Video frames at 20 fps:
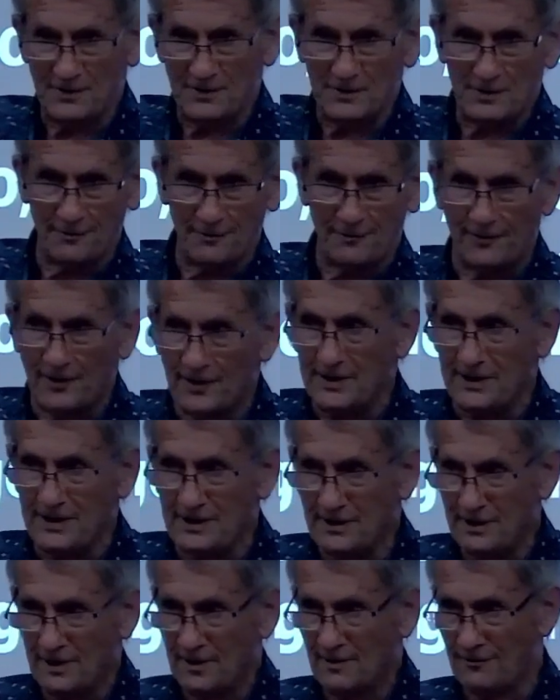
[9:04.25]
to
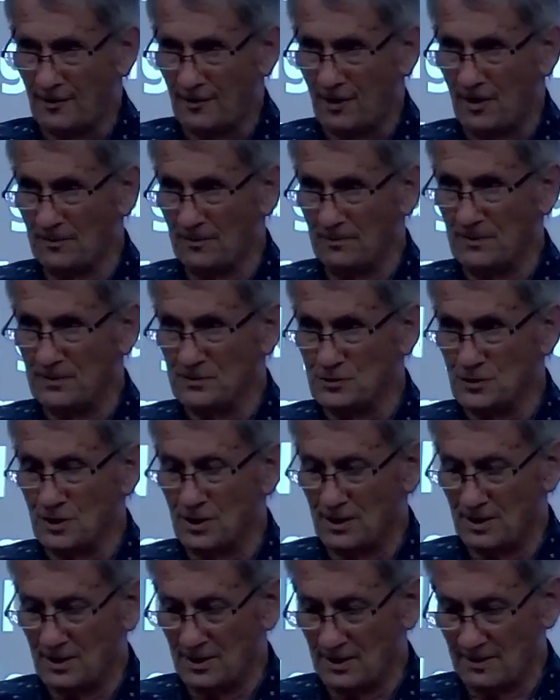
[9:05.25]
flee from
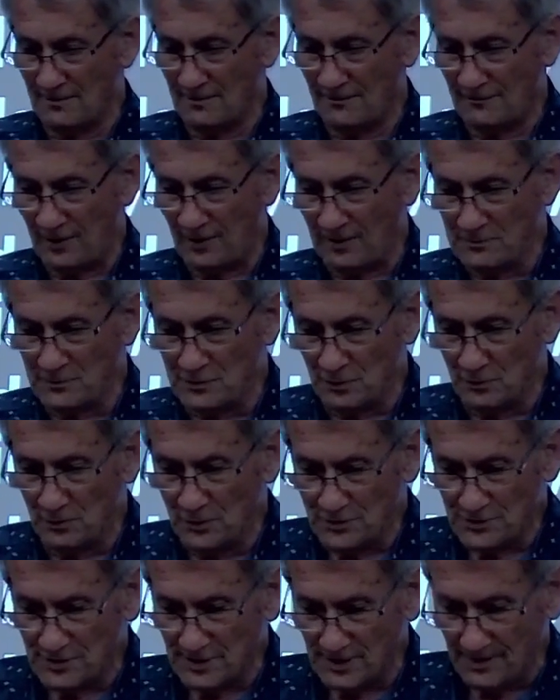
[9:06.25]

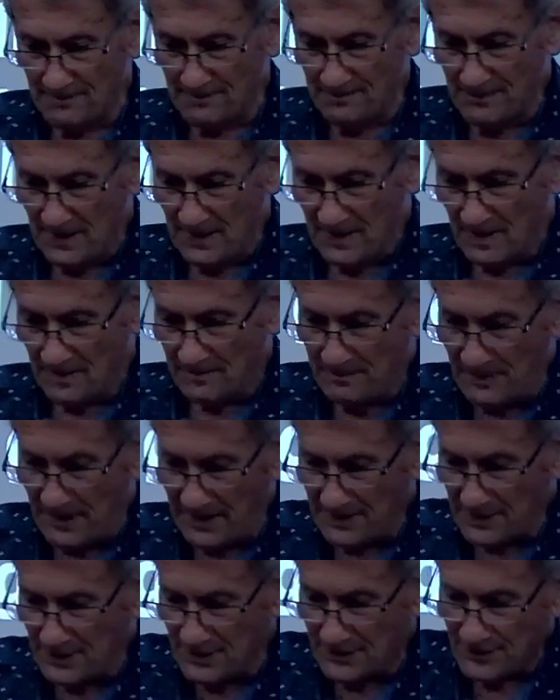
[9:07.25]
Jerusalem.
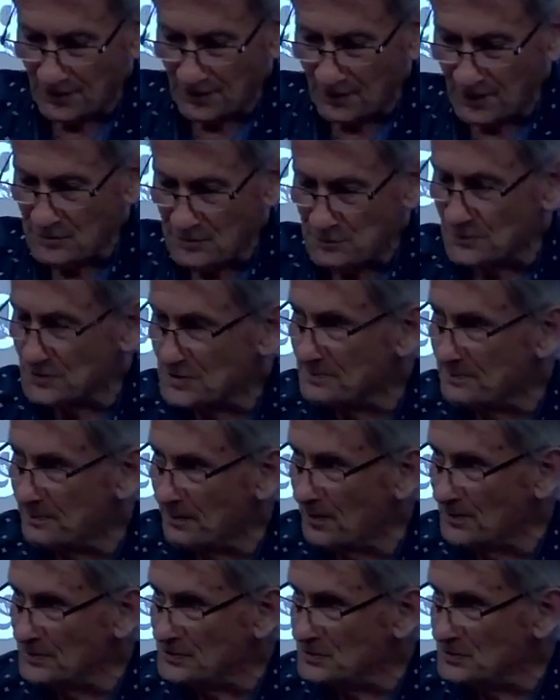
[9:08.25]
But Ittai's response